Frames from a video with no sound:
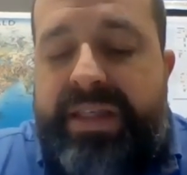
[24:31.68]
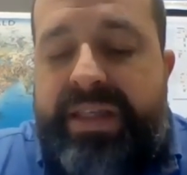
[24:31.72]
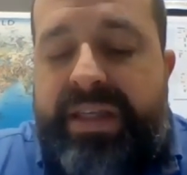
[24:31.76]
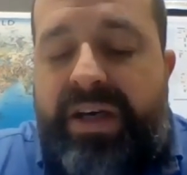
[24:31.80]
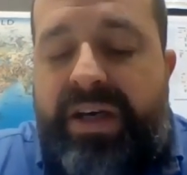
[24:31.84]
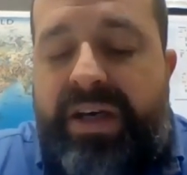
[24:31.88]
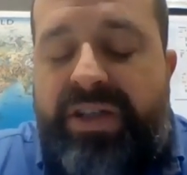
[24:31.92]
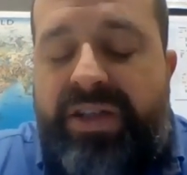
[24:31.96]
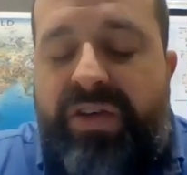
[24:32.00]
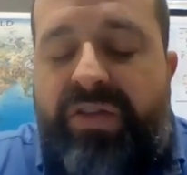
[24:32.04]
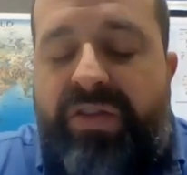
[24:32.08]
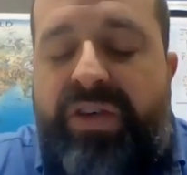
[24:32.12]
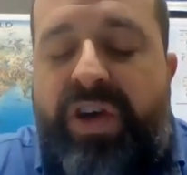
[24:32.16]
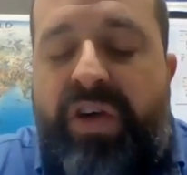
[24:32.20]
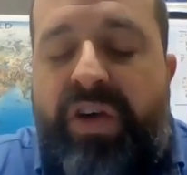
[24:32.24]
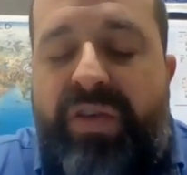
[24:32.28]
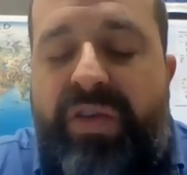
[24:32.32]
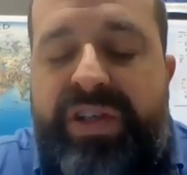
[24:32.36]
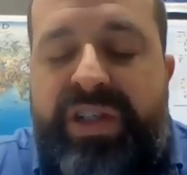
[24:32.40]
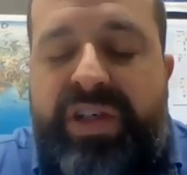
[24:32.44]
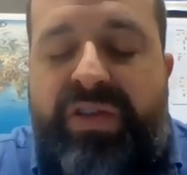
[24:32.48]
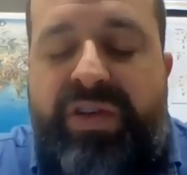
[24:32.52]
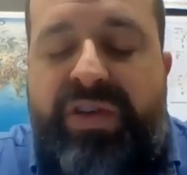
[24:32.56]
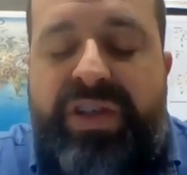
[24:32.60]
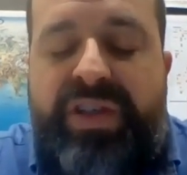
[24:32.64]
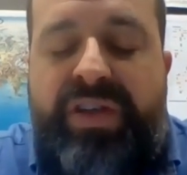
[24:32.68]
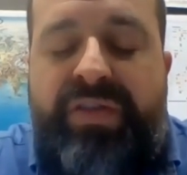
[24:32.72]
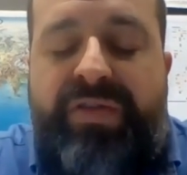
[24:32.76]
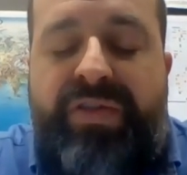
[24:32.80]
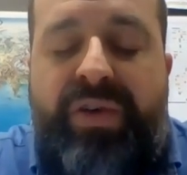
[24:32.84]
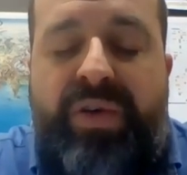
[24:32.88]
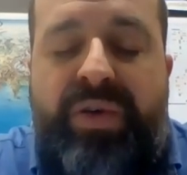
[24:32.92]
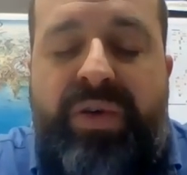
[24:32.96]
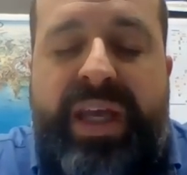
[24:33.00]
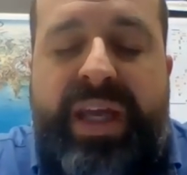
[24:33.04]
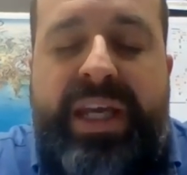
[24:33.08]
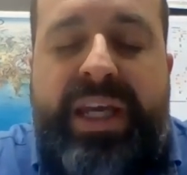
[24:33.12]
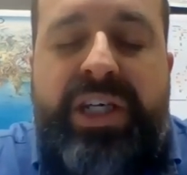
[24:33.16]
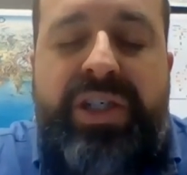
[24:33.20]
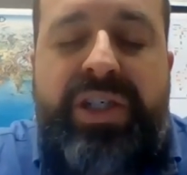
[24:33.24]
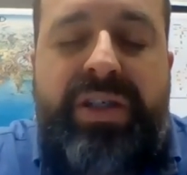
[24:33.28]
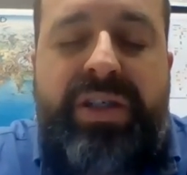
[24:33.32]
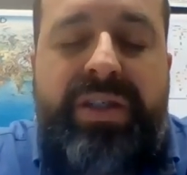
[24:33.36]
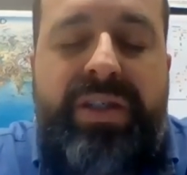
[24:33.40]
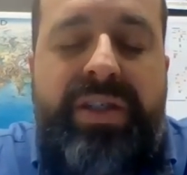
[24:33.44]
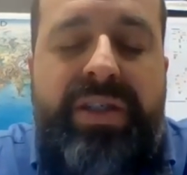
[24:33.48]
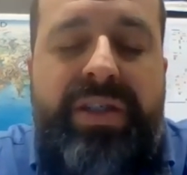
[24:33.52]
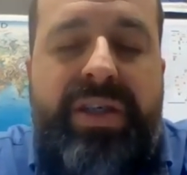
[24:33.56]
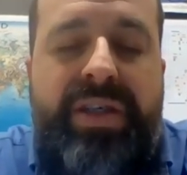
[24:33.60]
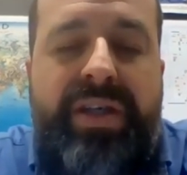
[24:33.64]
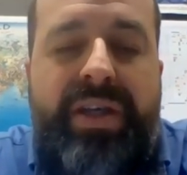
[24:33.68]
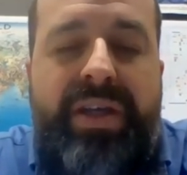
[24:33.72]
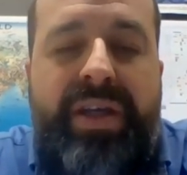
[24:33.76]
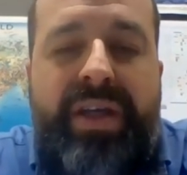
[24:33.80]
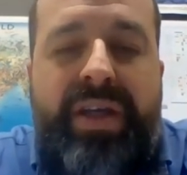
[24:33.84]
our sort of coverage across the 4 nations,